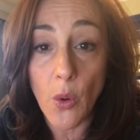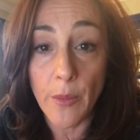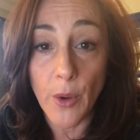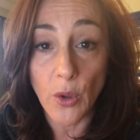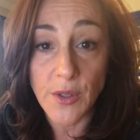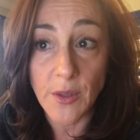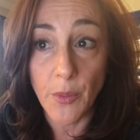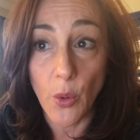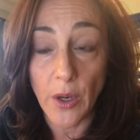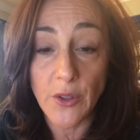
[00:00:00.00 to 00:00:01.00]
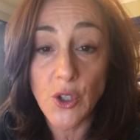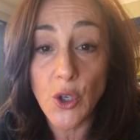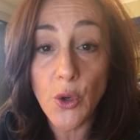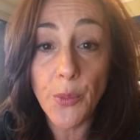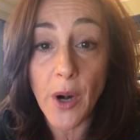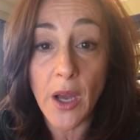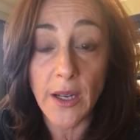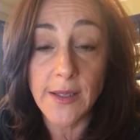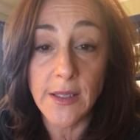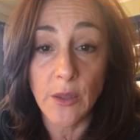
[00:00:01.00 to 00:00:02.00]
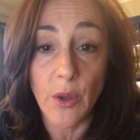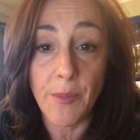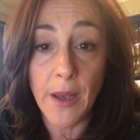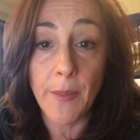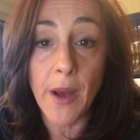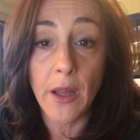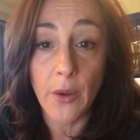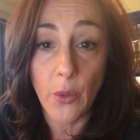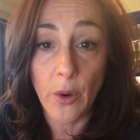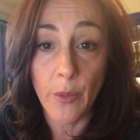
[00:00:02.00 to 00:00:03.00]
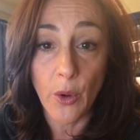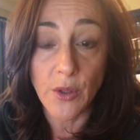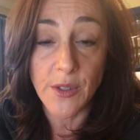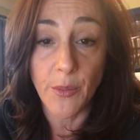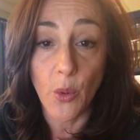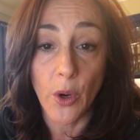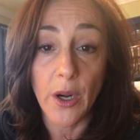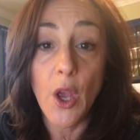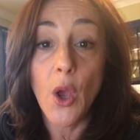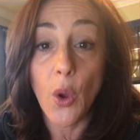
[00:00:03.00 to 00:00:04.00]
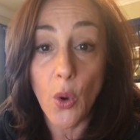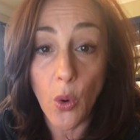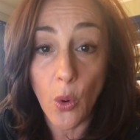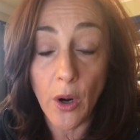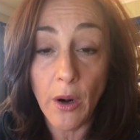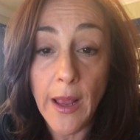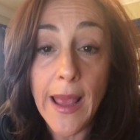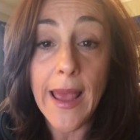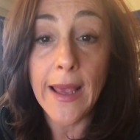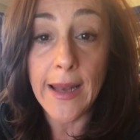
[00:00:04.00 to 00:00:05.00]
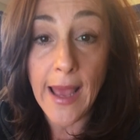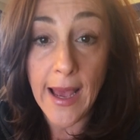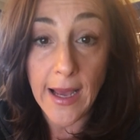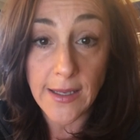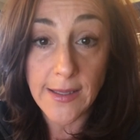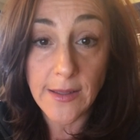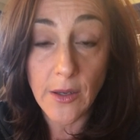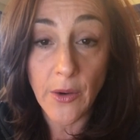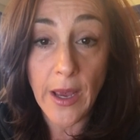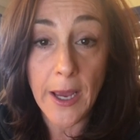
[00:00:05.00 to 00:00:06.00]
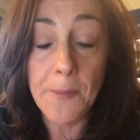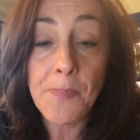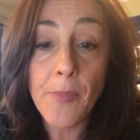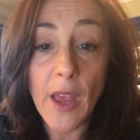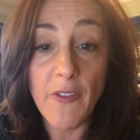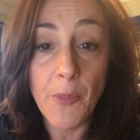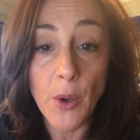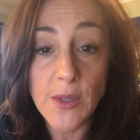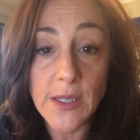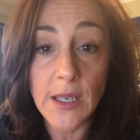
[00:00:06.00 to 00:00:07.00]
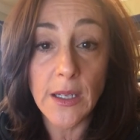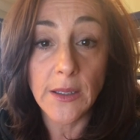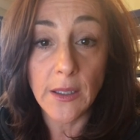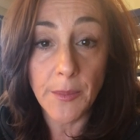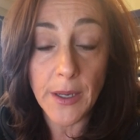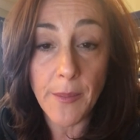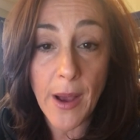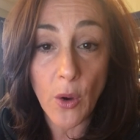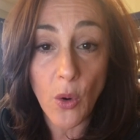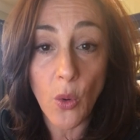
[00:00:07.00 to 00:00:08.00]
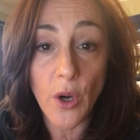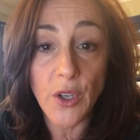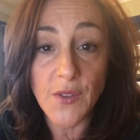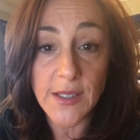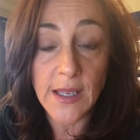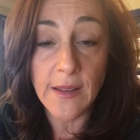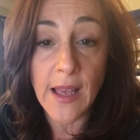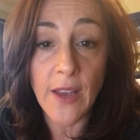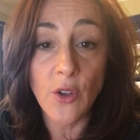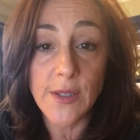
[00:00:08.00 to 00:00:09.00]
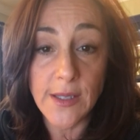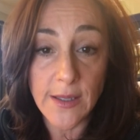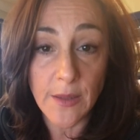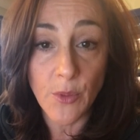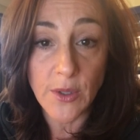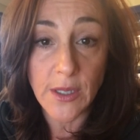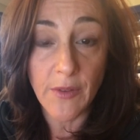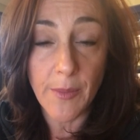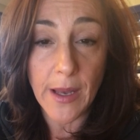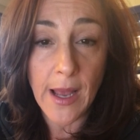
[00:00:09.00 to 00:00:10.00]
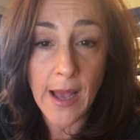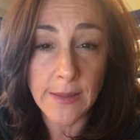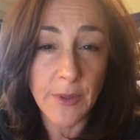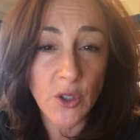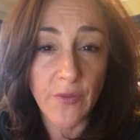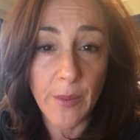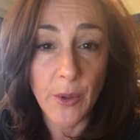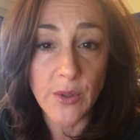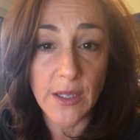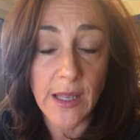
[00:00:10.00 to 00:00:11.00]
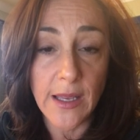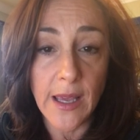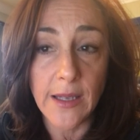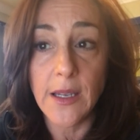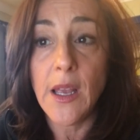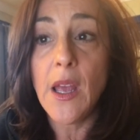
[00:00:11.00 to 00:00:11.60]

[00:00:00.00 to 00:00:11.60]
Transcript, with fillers: hormonal support. Two products deal with metabolic and hormonal support. Core and Axe. Okay, I've posted a little bit about Core. You've seen that. You'll see some more stuff about Axe. I'm not sure if I posted that yet.